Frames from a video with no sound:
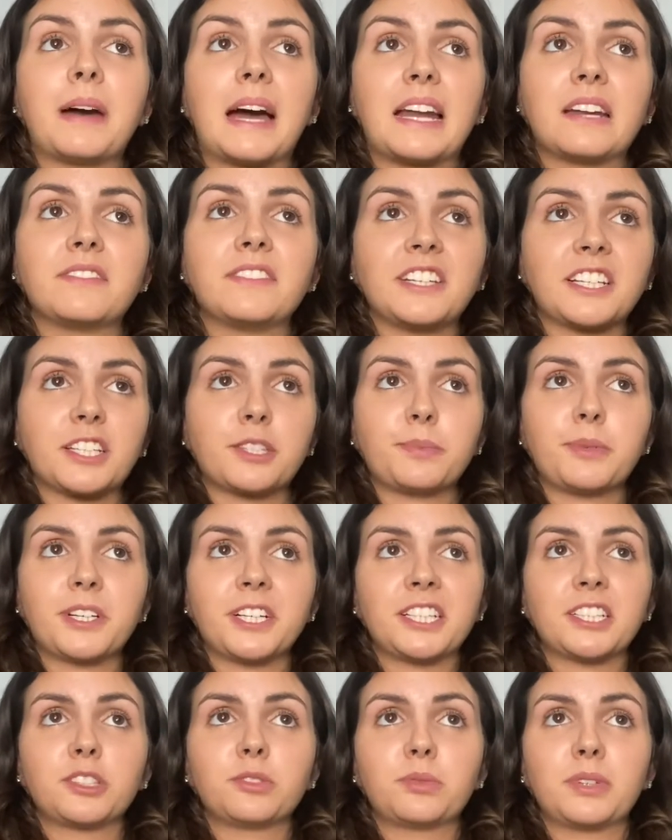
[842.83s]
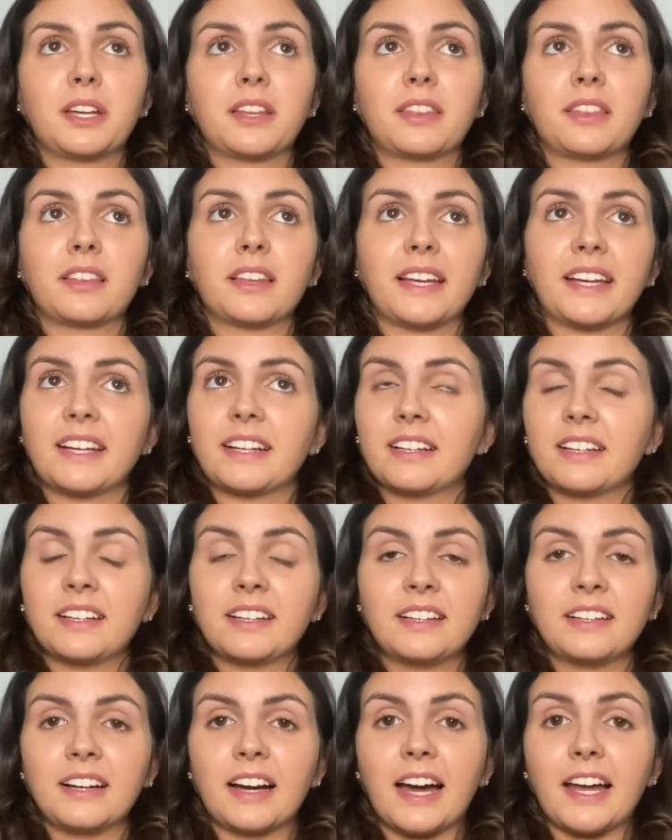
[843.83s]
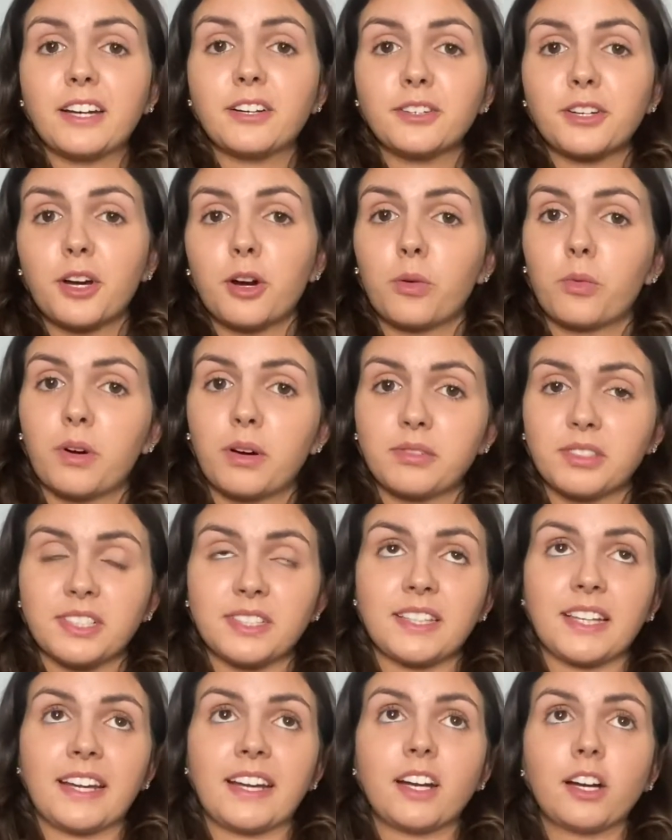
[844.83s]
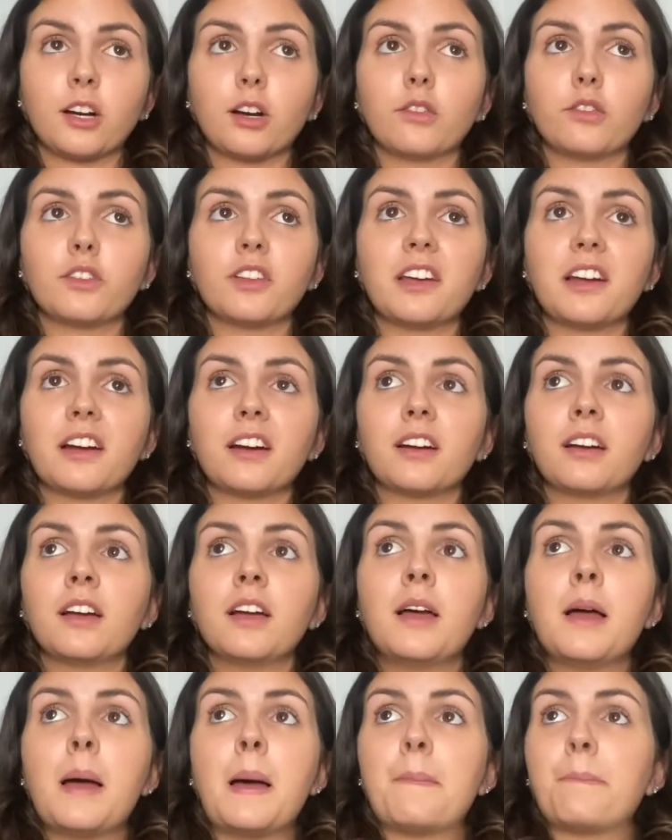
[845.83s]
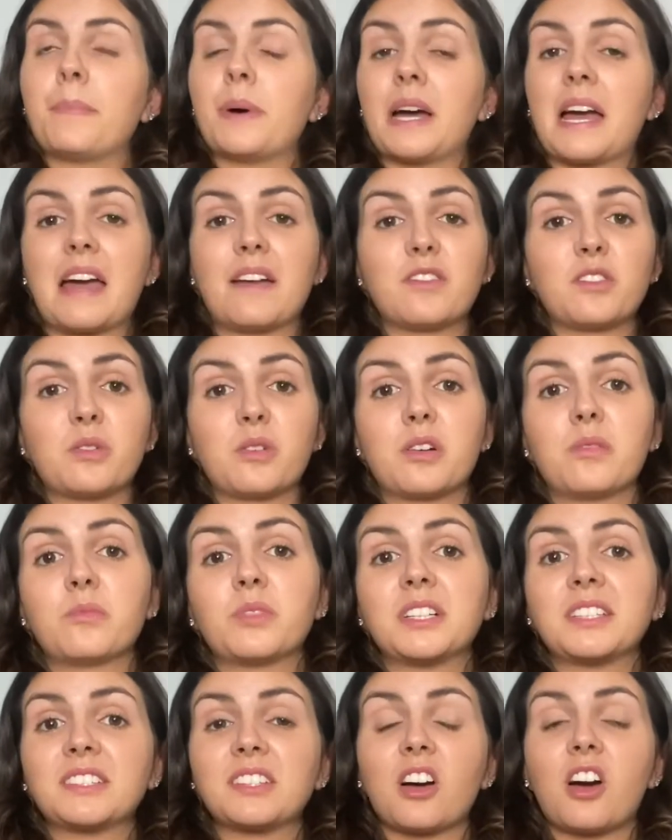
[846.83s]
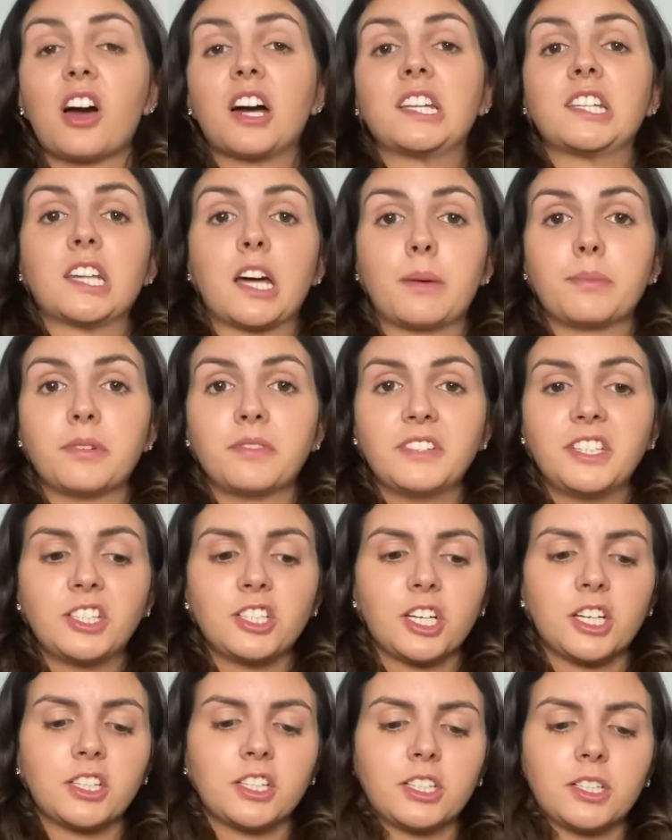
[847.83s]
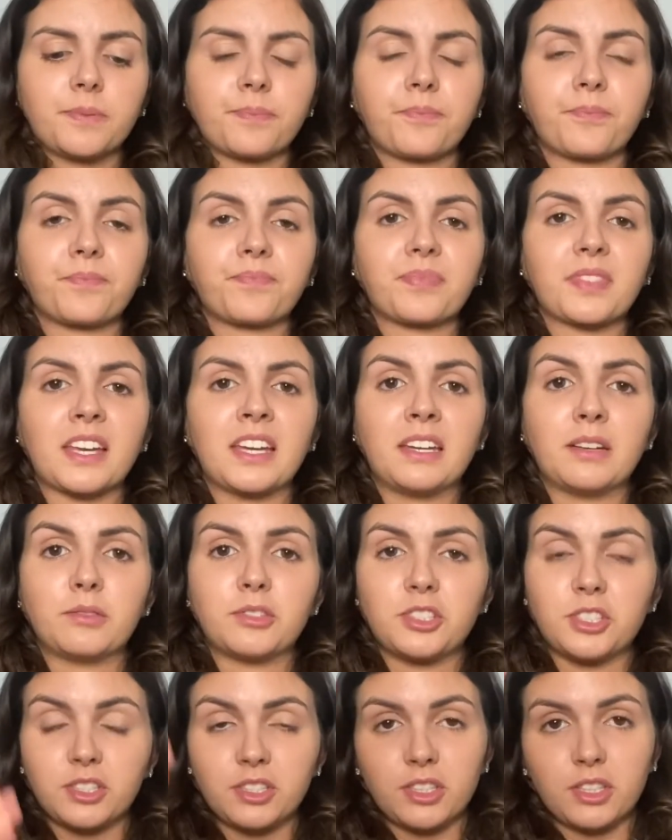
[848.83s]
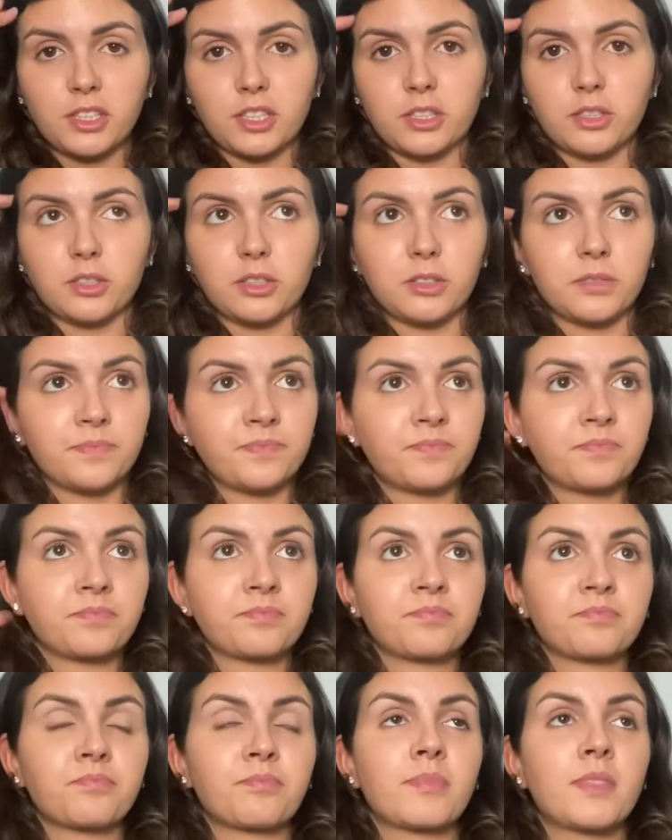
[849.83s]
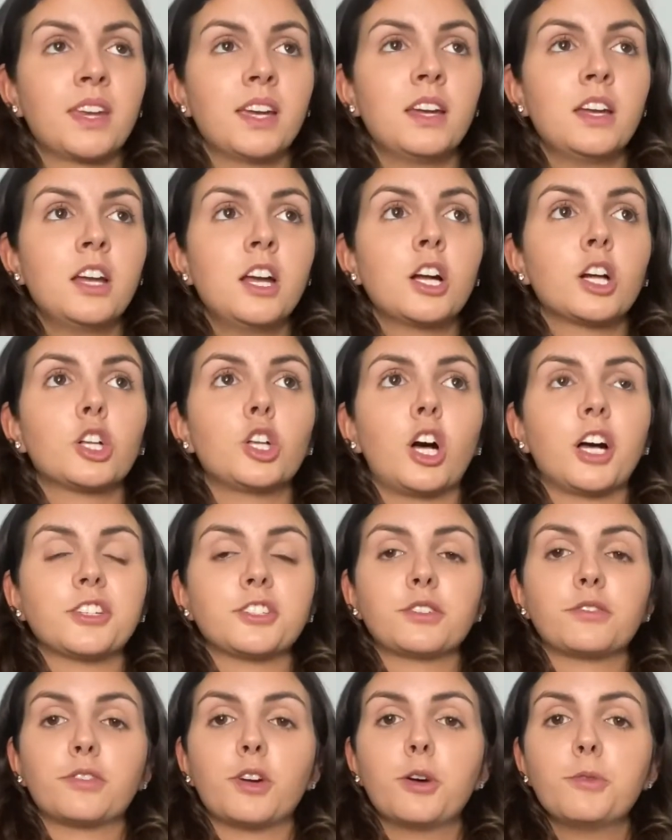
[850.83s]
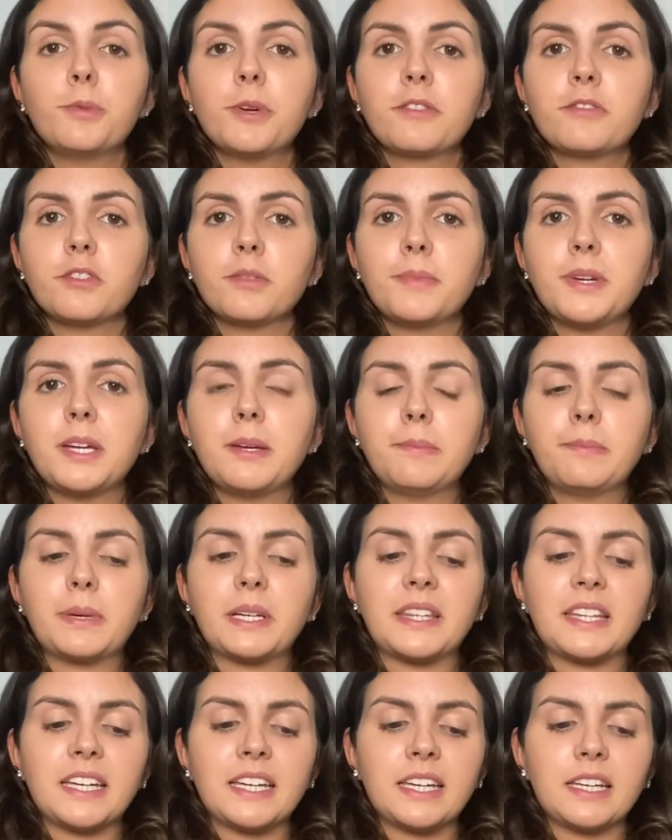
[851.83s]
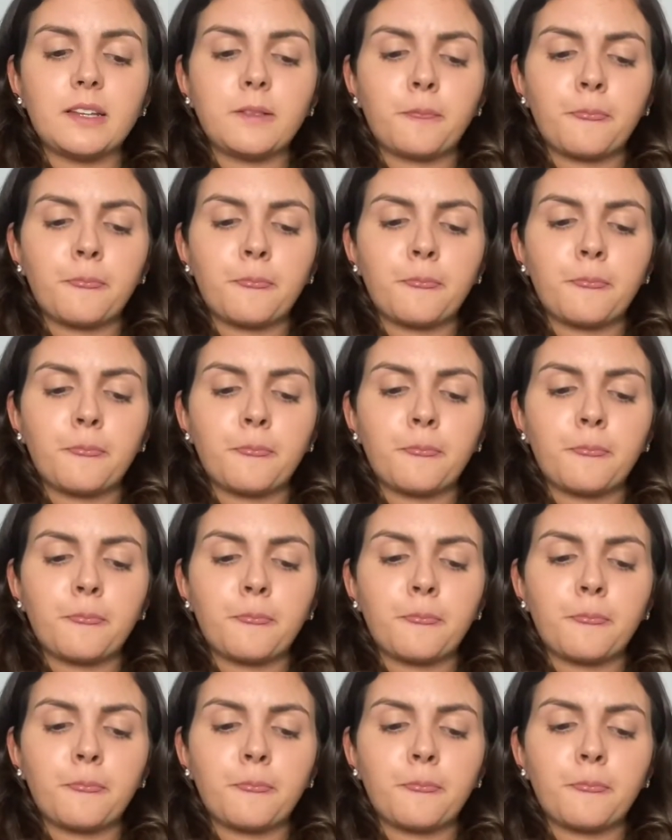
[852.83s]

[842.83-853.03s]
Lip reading: of an experience with. Like, I don't know what was in the air over there, but everyone was on top of each other, and it was just a little claustrophobic for me. But then